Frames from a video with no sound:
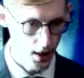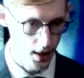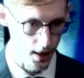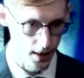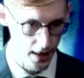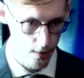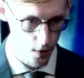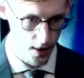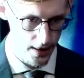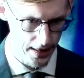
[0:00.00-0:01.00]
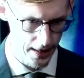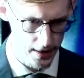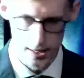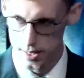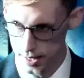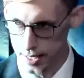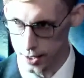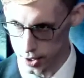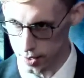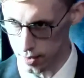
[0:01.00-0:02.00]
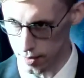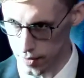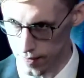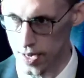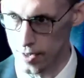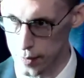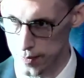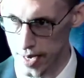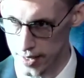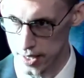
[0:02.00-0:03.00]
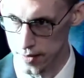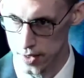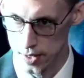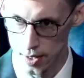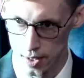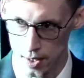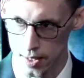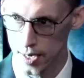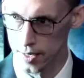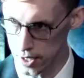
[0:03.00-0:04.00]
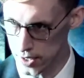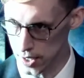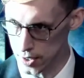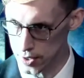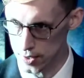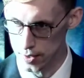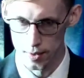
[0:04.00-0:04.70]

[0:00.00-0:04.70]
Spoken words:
And they were a distillation of the 5 perspectives that I researched.